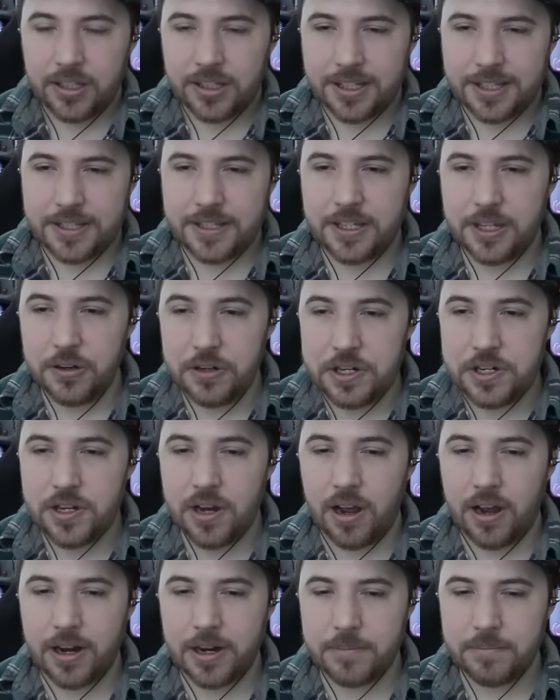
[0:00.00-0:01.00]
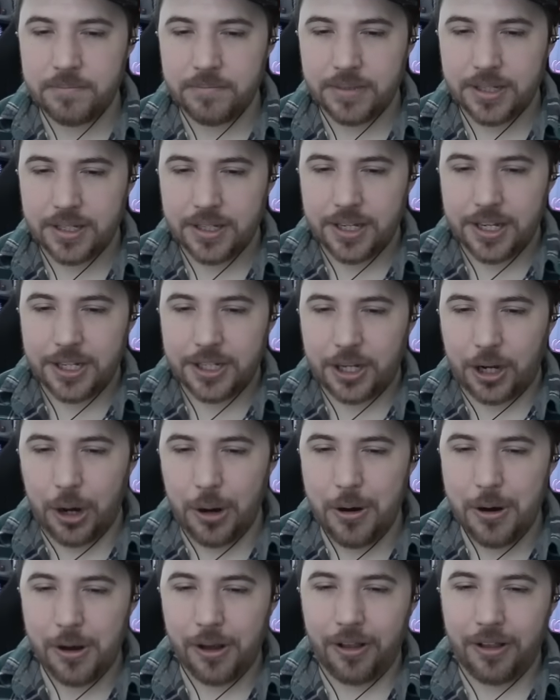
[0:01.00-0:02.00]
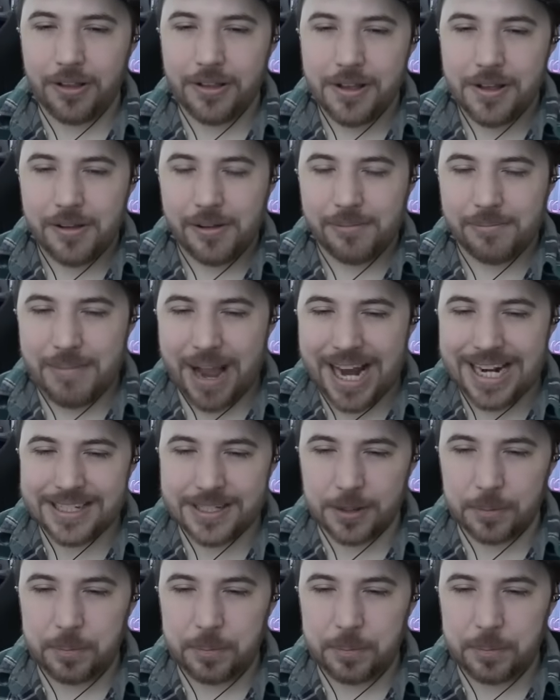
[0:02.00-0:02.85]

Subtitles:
Cute charm. Cool. Mine's